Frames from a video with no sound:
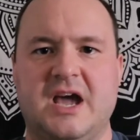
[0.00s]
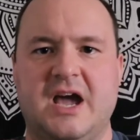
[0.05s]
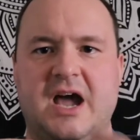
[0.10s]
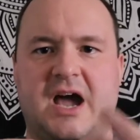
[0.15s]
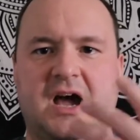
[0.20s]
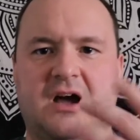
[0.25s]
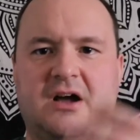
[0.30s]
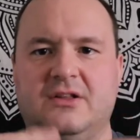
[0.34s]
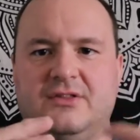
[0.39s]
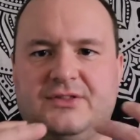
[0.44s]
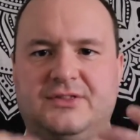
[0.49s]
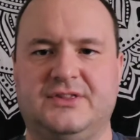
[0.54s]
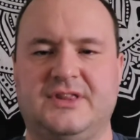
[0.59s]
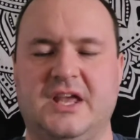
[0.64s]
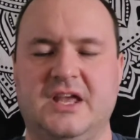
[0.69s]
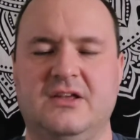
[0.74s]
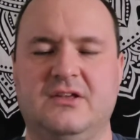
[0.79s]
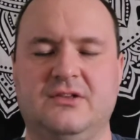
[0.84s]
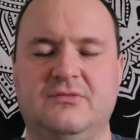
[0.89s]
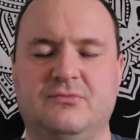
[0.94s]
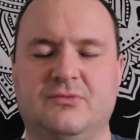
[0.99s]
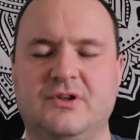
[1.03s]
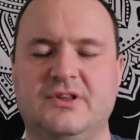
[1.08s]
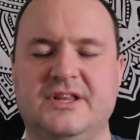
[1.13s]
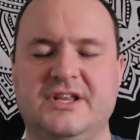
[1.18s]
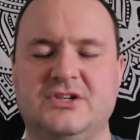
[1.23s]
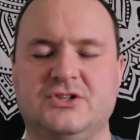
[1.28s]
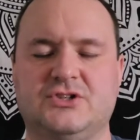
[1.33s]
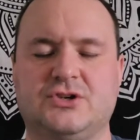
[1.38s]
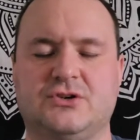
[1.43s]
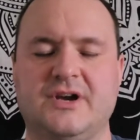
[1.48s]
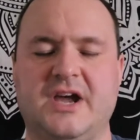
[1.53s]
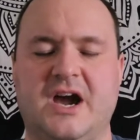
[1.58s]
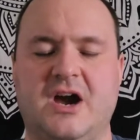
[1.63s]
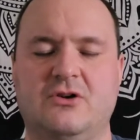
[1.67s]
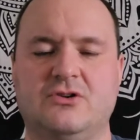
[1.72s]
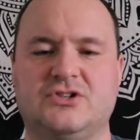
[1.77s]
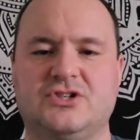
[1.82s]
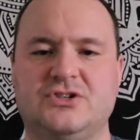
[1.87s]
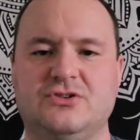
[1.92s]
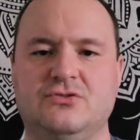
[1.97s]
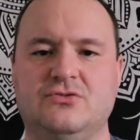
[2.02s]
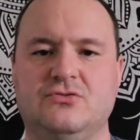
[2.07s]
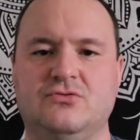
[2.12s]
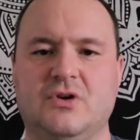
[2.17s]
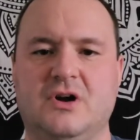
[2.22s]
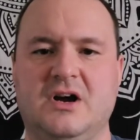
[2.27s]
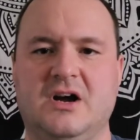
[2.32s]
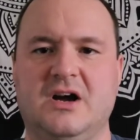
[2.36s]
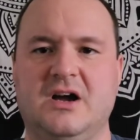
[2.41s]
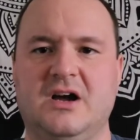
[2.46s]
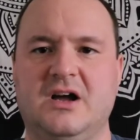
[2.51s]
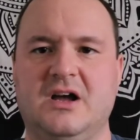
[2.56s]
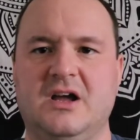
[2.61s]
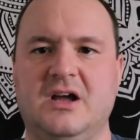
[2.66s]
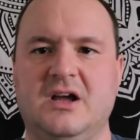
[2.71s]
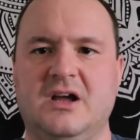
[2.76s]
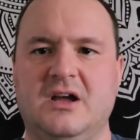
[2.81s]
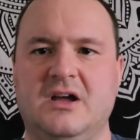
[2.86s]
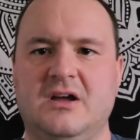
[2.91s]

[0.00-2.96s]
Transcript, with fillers: how, they really enjoy how to uh,